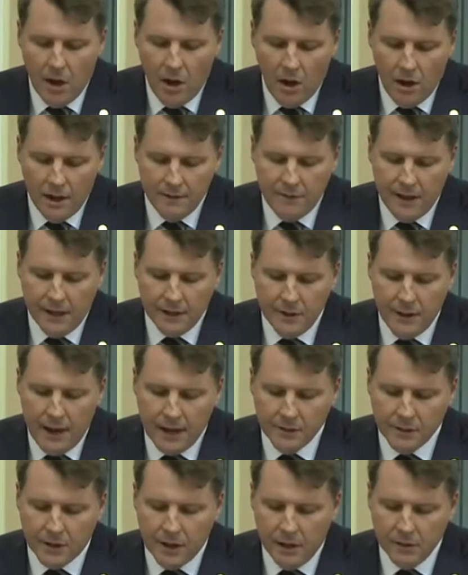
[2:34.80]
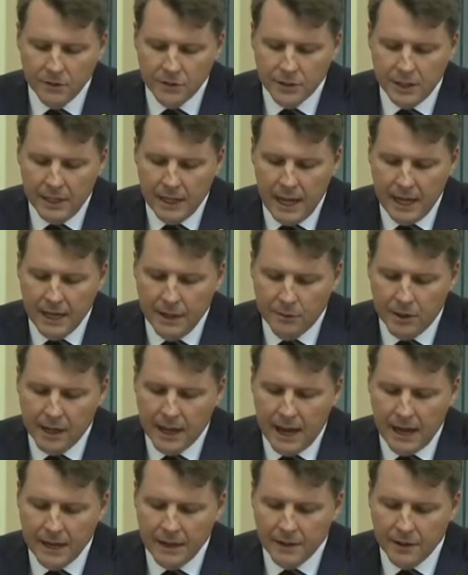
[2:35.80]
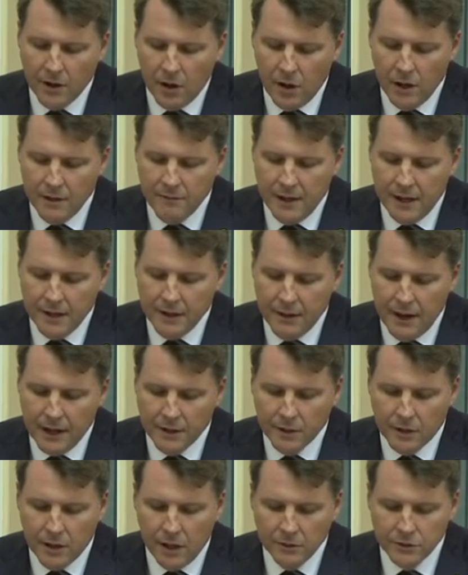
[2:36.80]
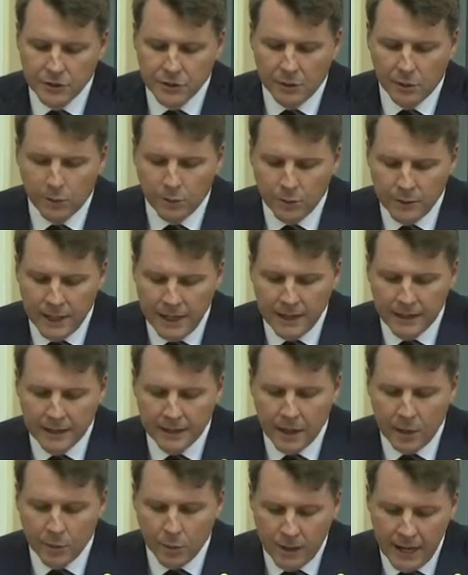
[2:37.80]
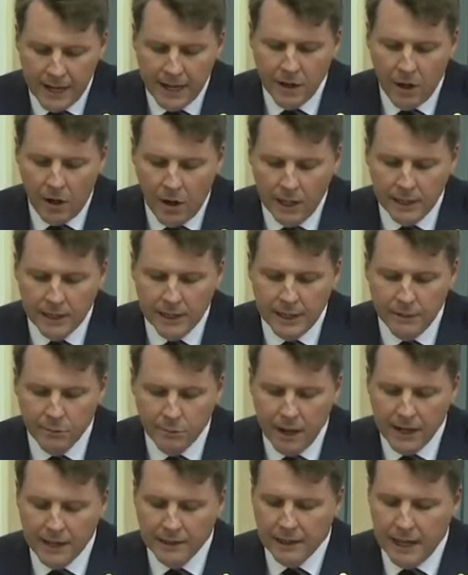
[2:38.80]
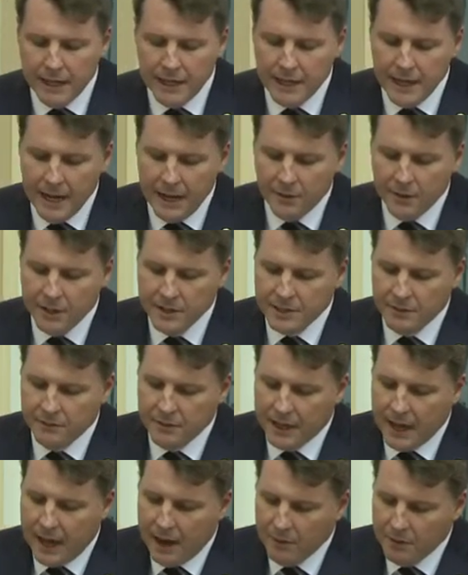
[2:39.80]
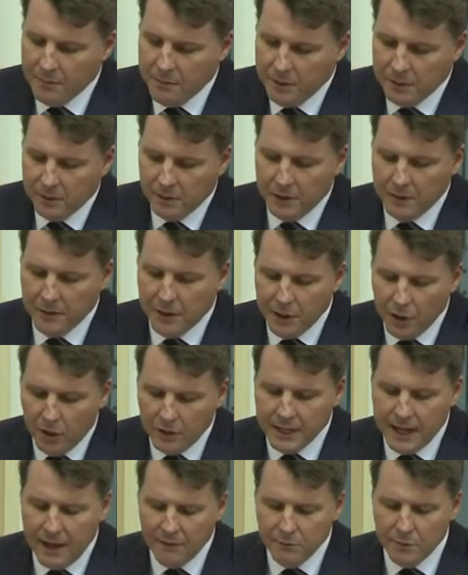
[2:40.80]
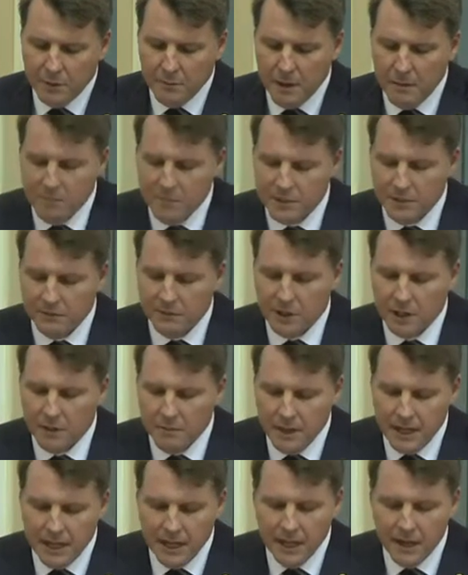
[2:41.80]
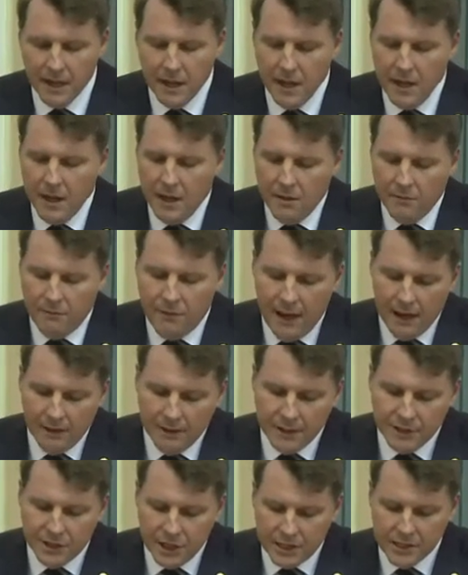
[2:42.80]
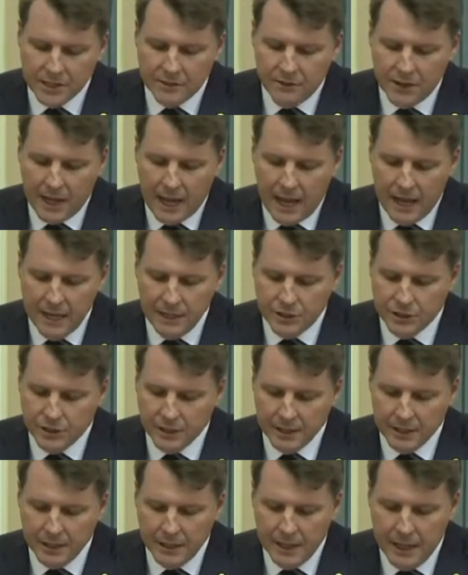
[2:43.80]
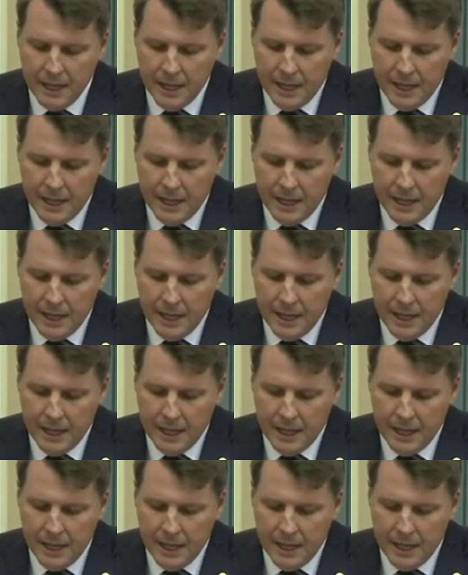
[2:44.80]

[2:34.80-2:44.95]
High-value agriculture and irrigated high-value agriculture are already highly regulated areas of the current bill, and the non-government members of the committee found the justification